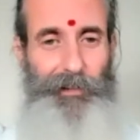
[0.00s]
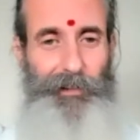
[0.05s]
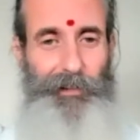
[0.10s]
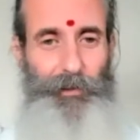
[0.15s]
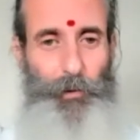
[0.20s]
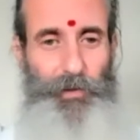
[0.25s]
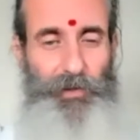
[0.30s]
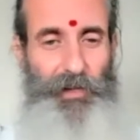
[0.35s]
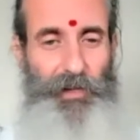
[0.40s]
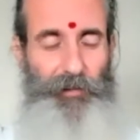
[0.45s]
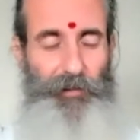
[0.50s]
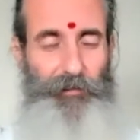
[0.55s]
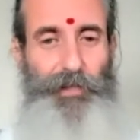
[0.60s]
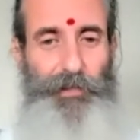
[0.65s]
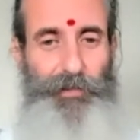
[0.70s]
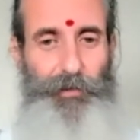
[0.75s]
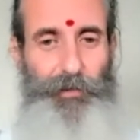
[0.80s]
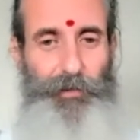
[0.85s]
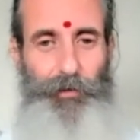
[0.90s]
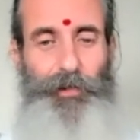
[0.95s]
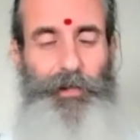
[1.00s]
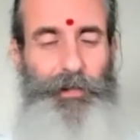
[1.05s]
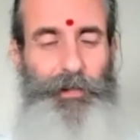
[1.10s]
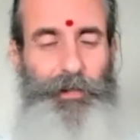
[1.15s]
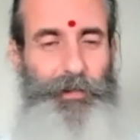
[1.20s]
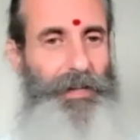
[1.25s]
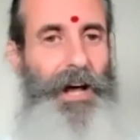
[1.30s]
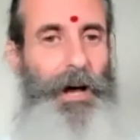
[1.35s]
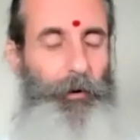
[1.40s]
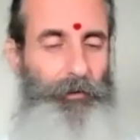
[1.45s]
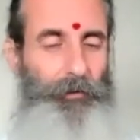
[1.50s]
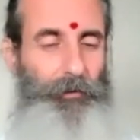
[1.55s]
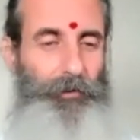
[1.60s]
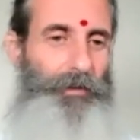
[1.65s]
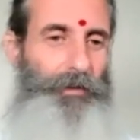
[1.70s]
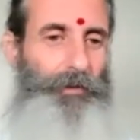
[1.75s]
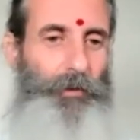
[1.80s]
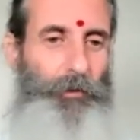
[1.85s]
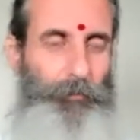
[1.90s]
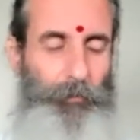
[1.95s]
You serve the students now. This is your